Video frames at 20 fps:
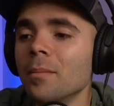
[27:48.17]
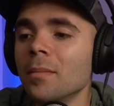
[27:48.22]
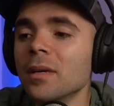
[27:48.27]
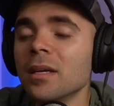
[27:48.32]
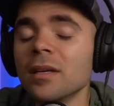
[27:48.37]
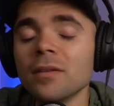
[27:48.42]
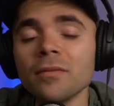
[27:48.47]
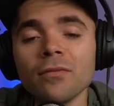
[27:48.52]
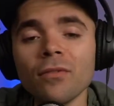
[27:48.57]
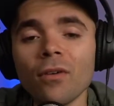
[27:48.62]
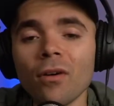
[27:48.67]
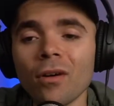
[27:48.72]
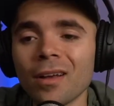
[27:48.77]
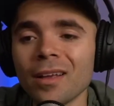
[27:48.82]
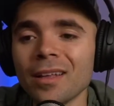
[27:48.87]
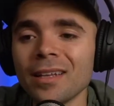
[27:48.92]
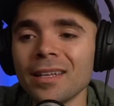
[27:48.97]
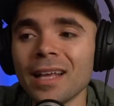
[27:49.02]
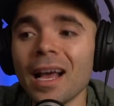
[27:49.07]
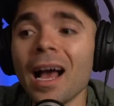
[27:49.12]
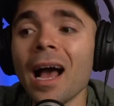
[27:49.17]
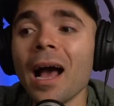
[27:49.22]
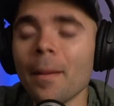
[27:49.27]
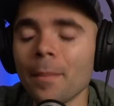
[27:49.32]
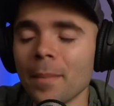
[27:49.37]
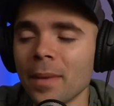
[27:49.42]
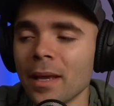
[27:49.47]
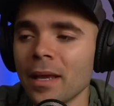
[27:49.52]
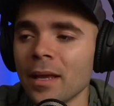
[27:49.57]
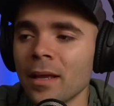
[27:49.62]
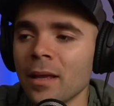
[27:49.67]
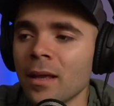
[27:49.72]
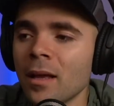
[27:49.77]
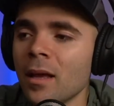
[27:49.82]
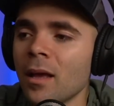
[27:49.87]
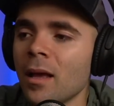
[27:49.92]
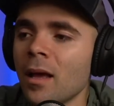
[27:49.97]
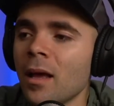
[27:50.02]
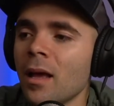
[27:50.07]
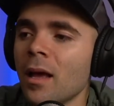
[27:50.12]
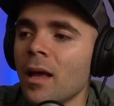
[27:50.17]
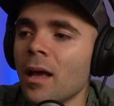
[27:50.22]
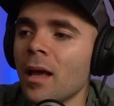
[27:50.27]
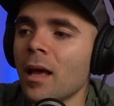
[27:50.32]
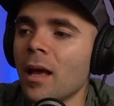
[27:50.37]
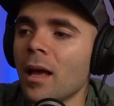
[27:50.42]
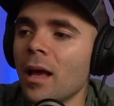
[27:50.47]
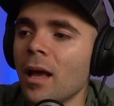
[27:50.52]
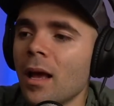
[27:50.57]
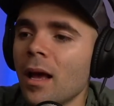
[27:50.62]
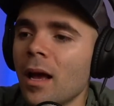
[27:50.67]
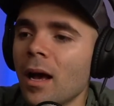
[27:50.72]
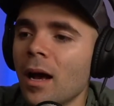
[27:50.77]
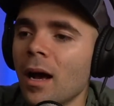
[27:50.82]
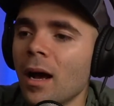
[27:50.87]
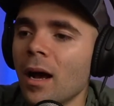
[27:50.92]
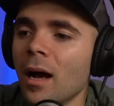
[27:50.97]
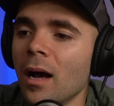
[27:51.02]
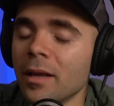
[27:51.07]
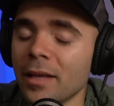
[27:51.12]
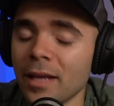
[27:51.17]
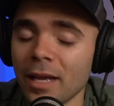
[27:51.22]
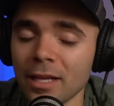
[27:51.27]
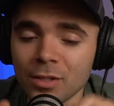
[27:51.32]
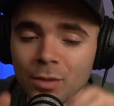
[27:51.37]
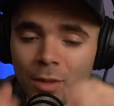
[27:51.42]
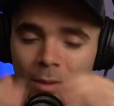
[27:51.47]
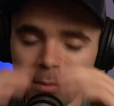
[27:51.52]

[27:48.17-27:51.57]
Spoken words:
It fucking got me. So I